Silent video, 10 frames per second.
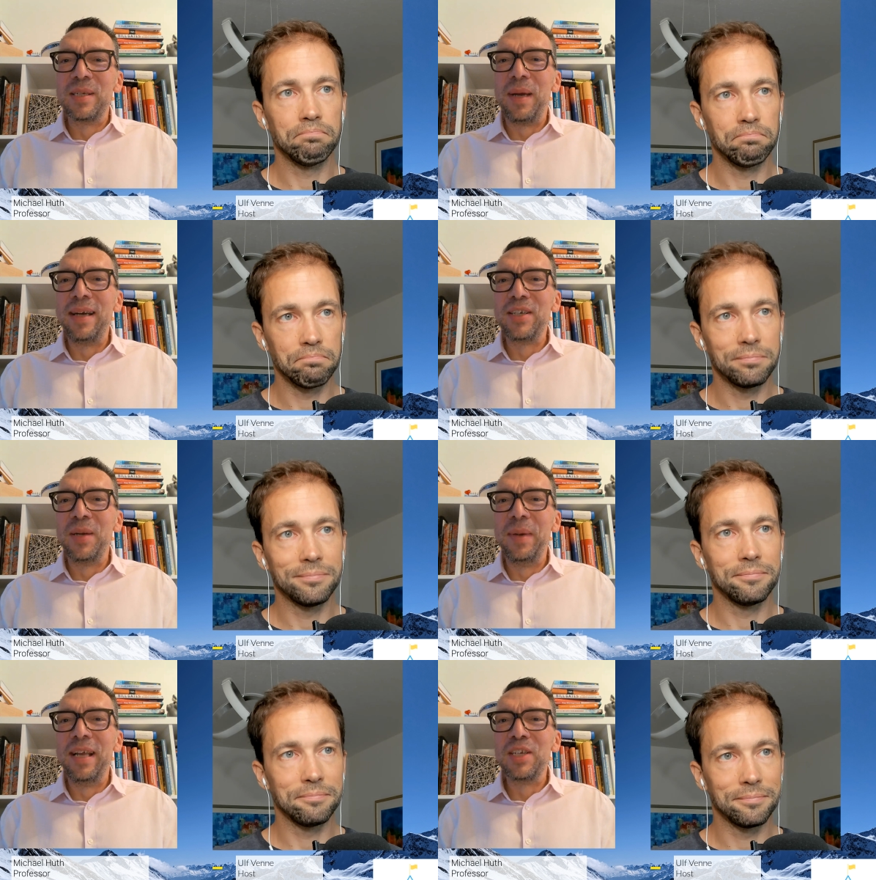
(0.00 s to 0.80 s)
Speaker 1: supply
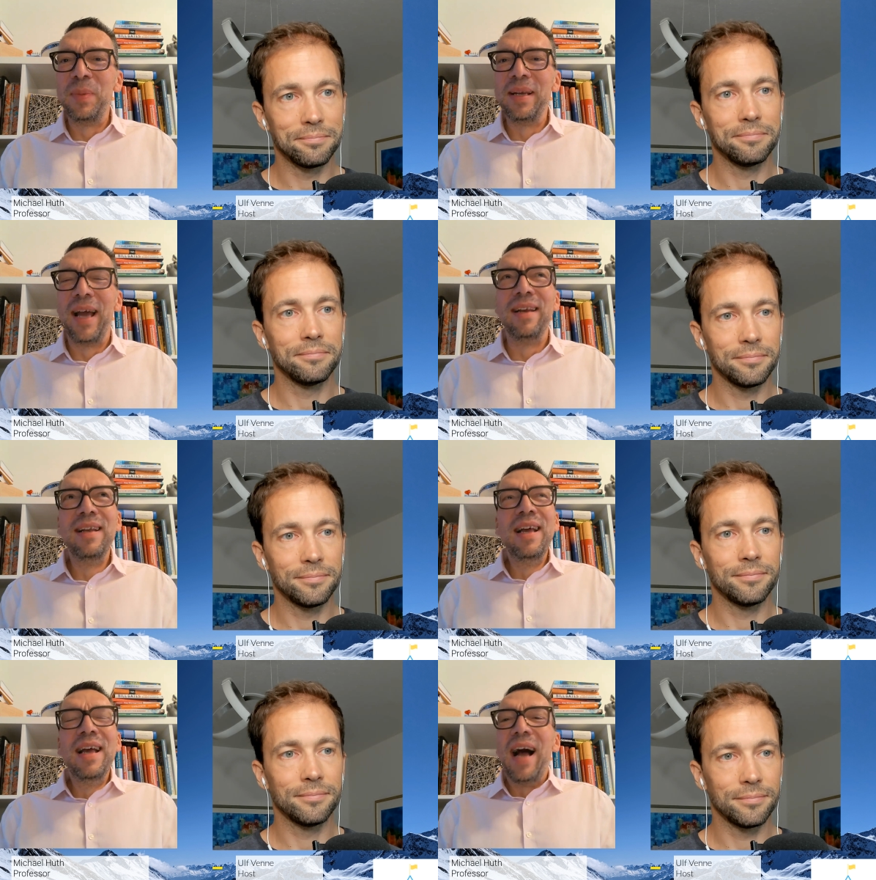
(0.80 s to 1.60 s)
chain management,
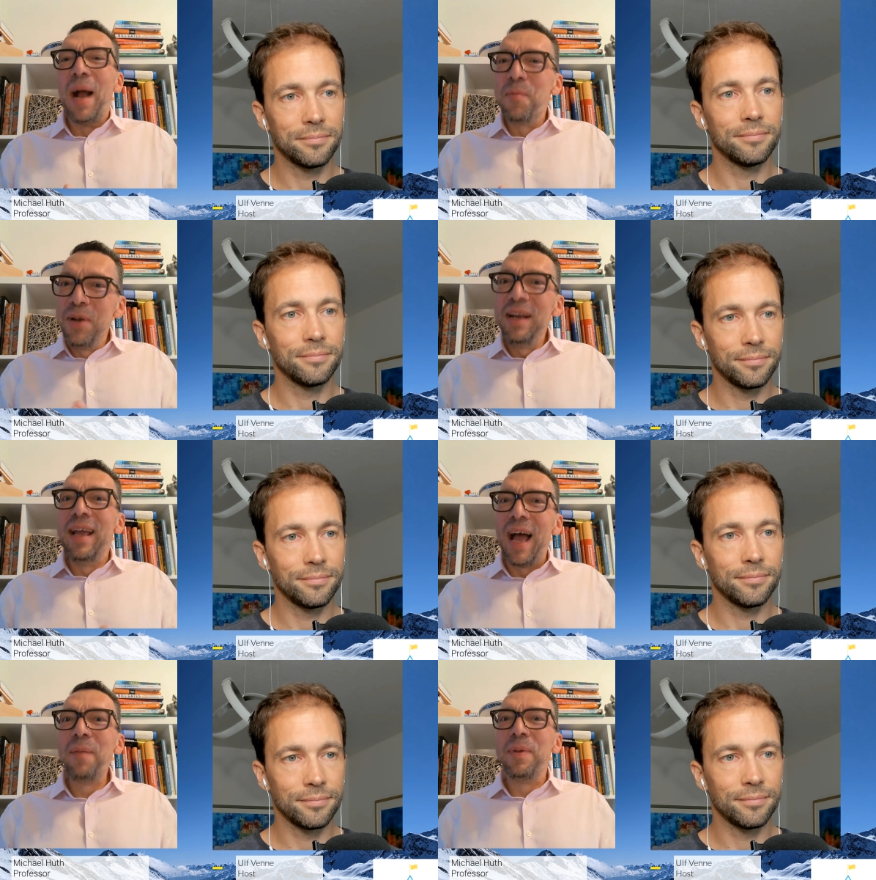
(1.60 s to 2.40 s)
and I'm
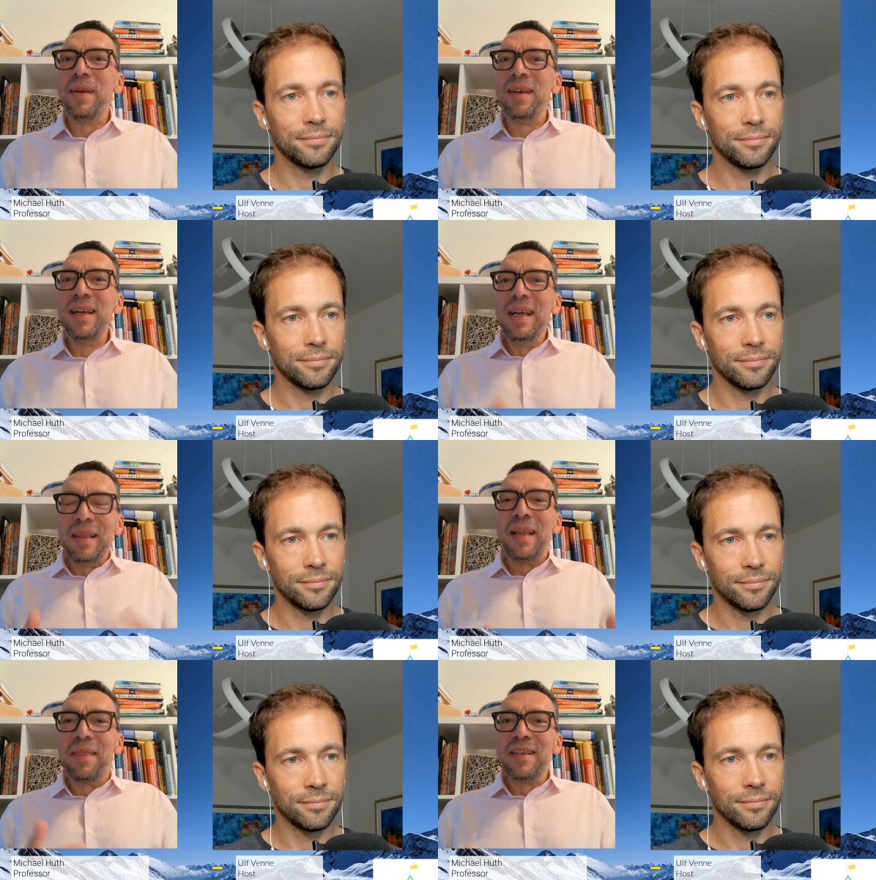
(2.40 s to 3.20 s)
really happy
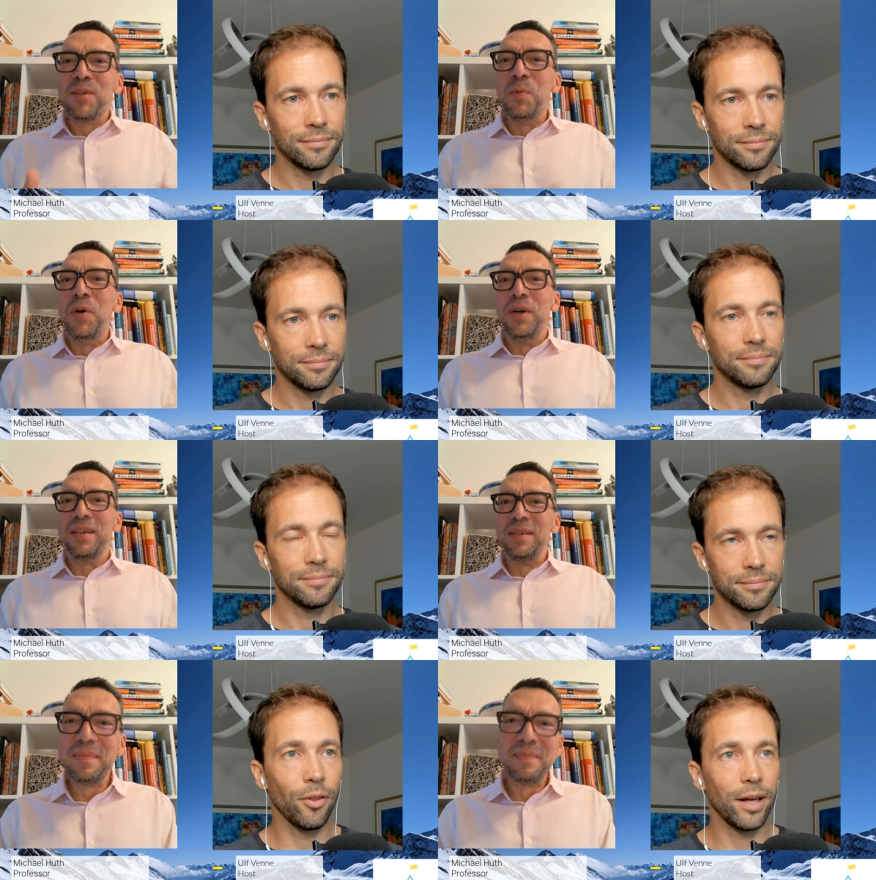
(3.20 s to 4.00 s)
that this
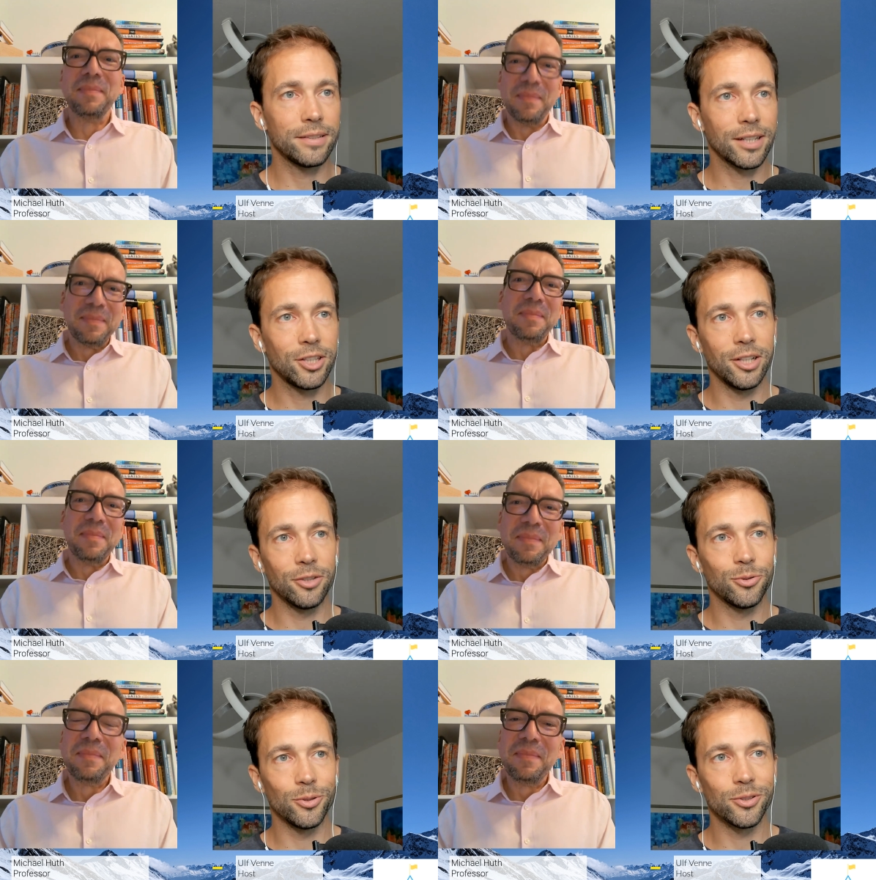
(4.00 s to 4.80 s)
worked.
Speaker 2: Well, that's actually
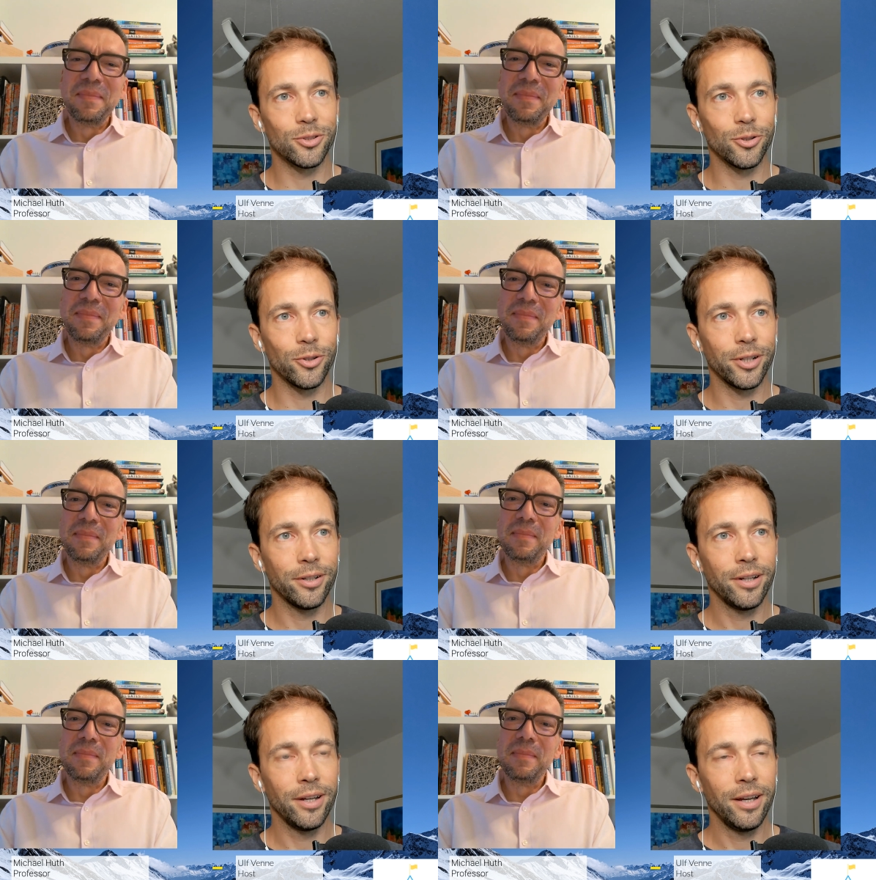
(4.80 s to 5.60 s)
a cool story.
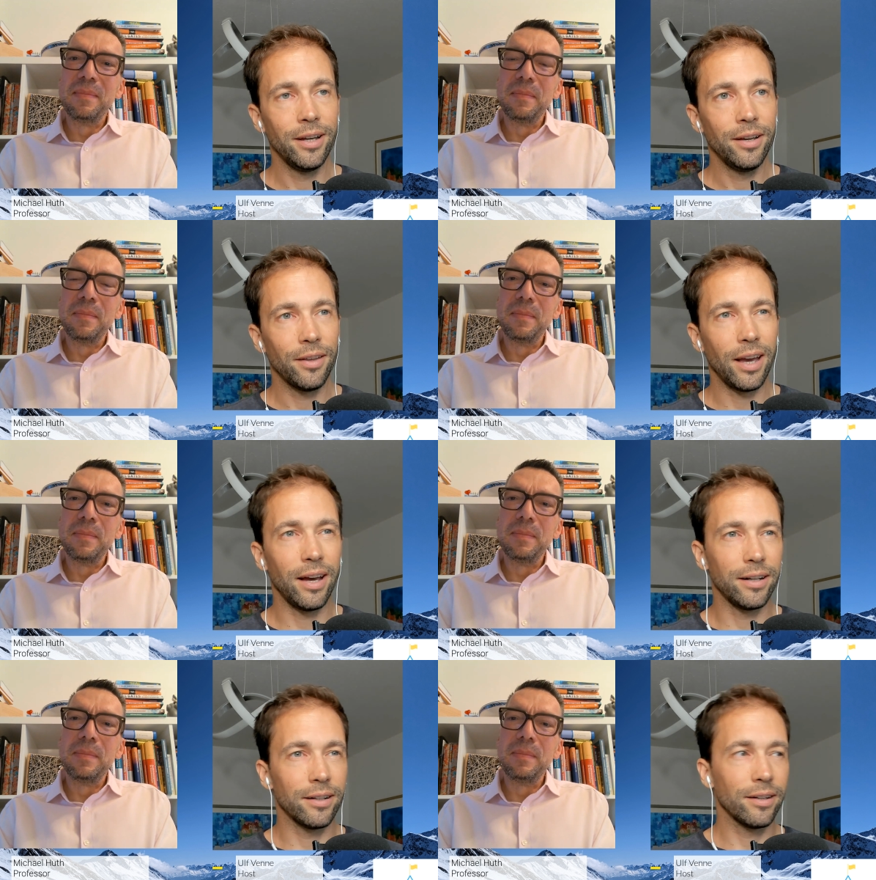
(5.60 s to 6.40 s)

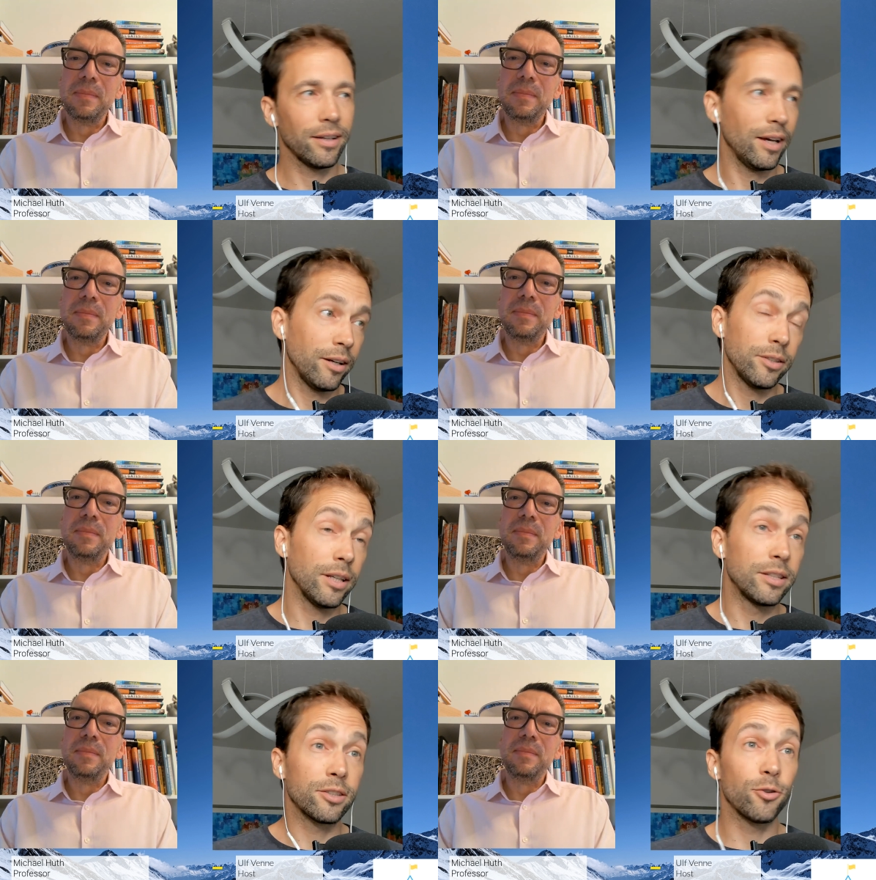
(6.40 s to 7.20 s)
And yeah, it's,
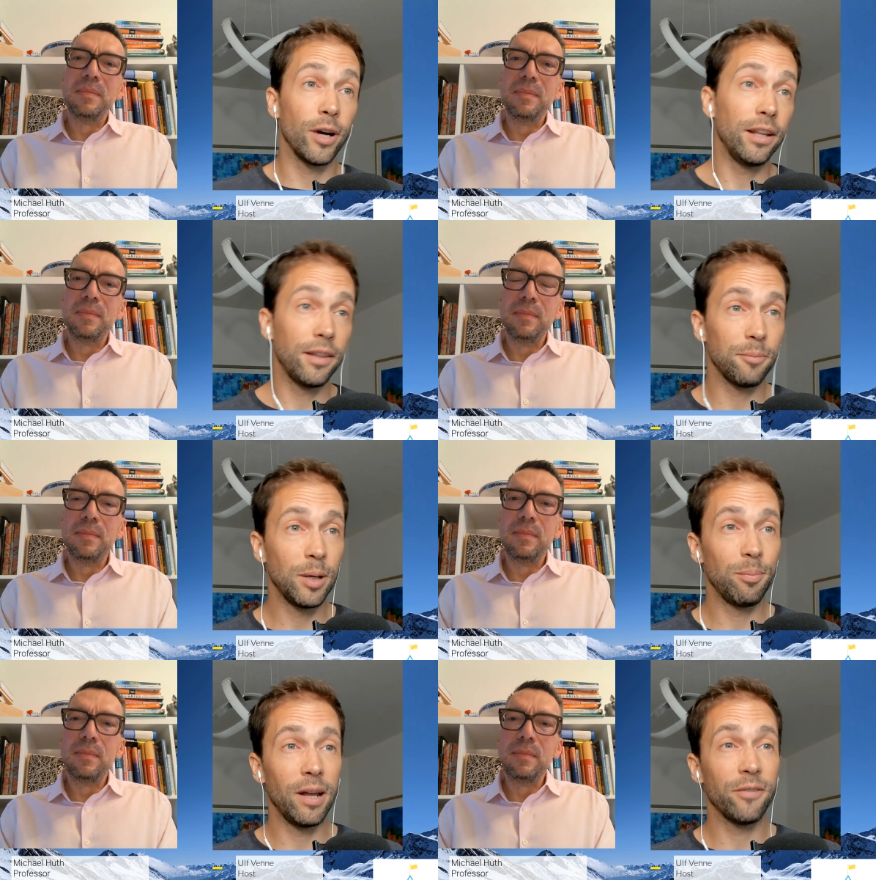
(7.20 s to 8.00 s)
it's great that
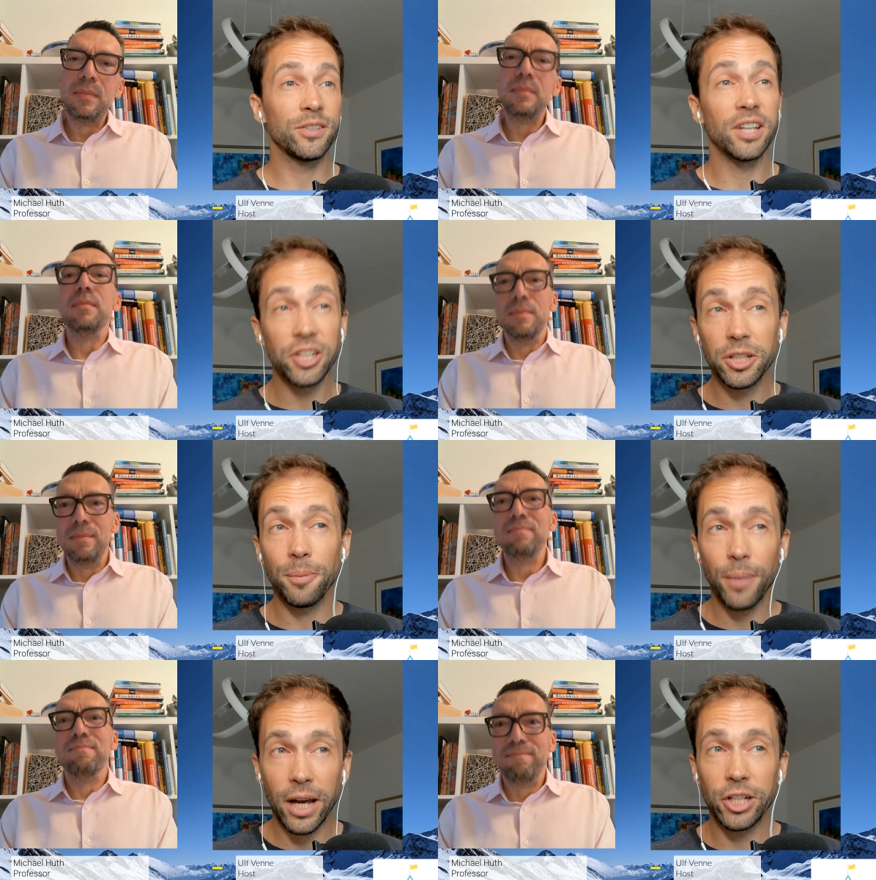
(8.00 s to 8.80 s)
people have such
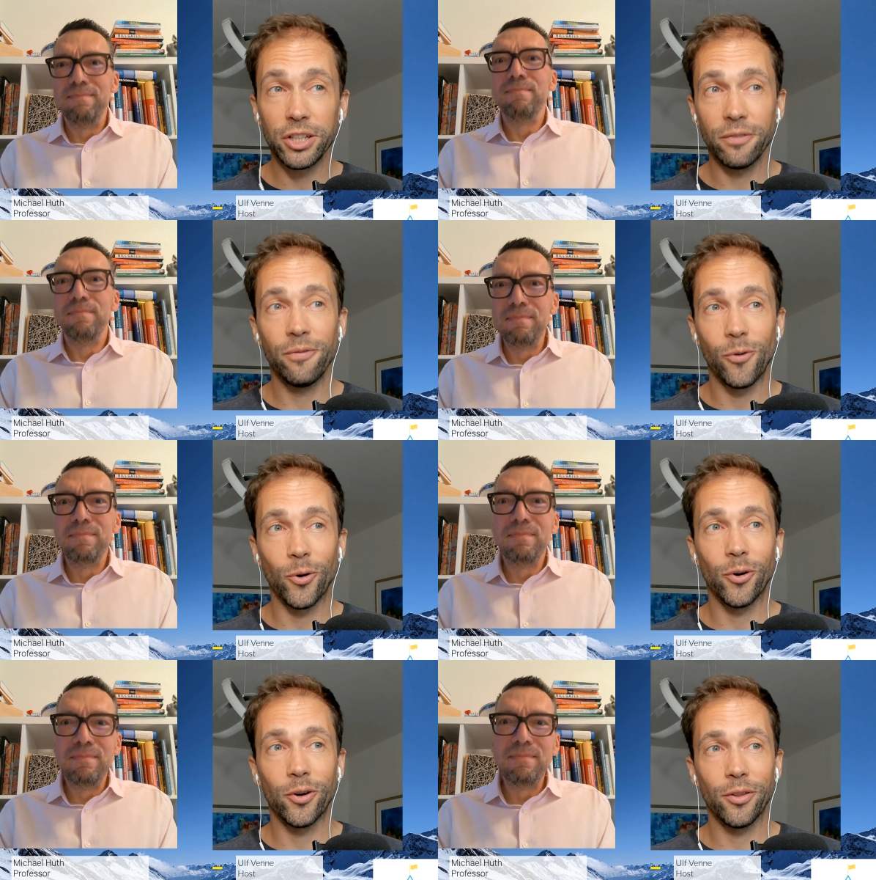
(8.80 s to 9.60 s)
a passion
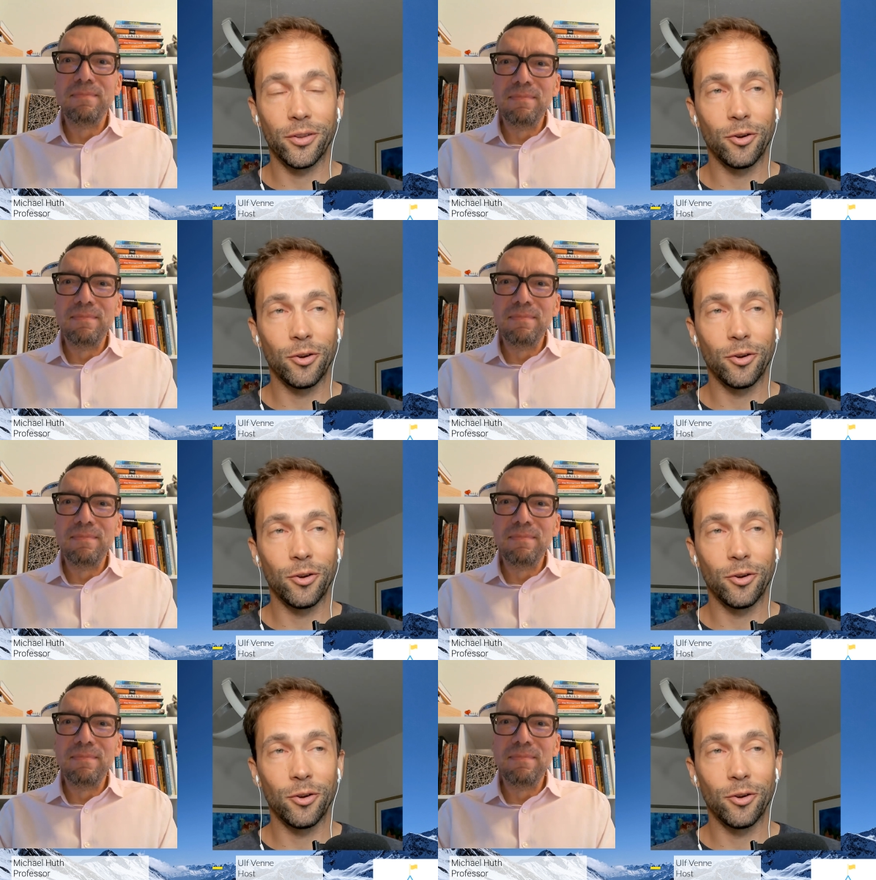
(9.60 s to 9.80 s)
for the